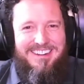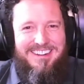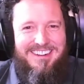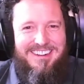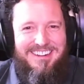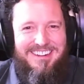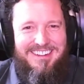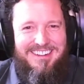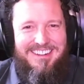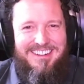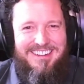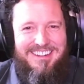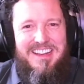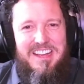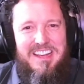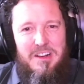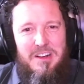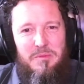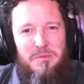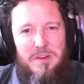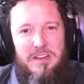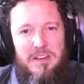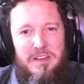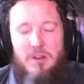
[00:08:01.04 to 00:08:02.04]

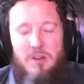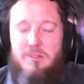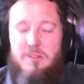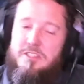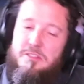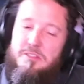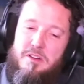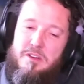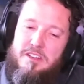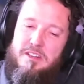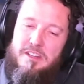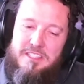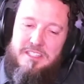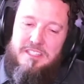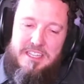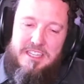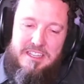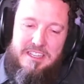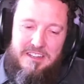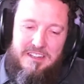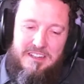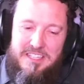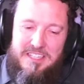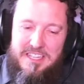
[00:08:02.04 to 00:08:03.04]
So on
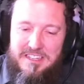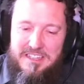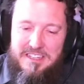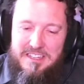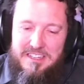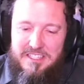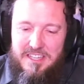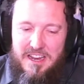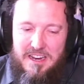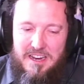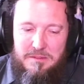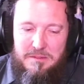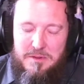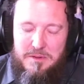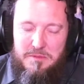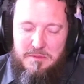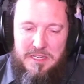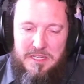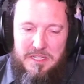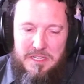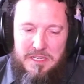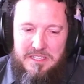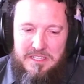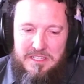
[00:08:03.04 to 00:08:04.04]
the inside,
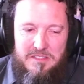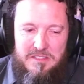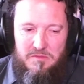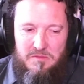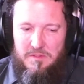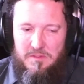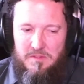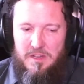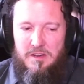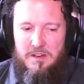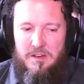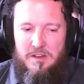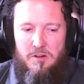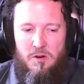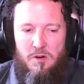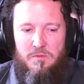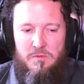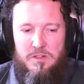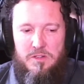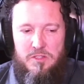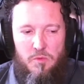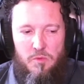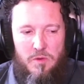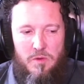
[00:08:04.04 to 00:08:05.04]
we did
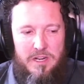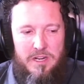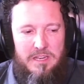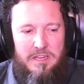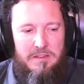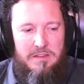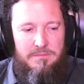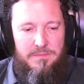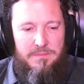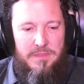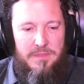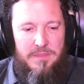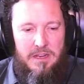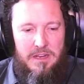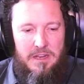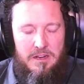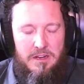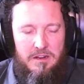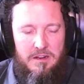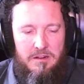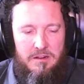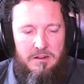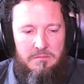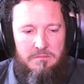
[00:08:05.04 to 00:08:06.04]
over 20
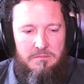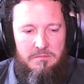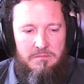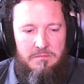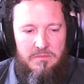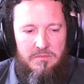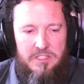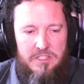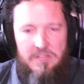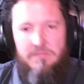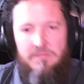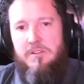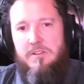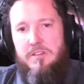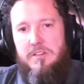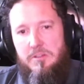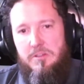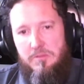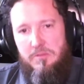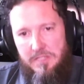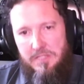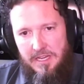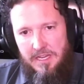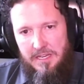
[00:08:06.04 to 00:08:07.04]
different
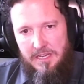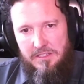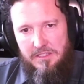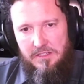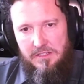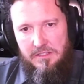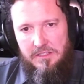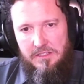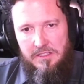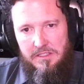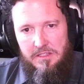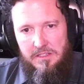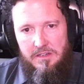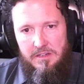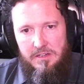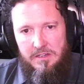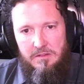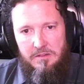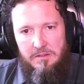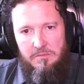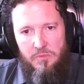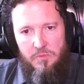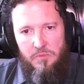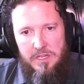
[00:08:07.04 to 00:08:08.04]
use cases.
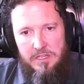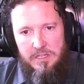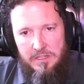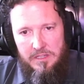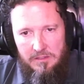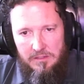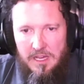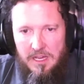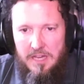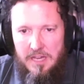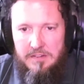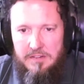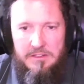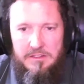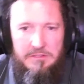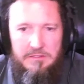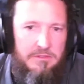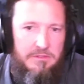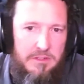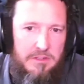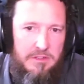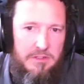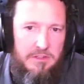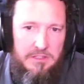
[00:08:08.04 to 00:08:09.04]
We did a lot of
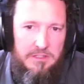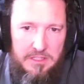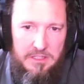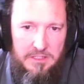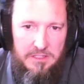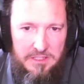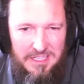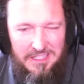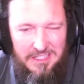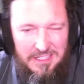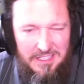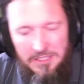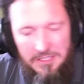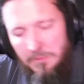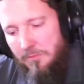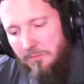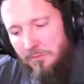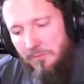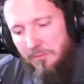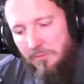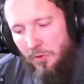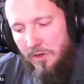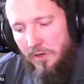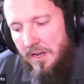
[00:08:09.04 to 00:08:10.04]
different things. Some of
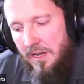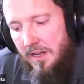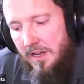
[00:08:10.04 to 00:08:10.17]
them were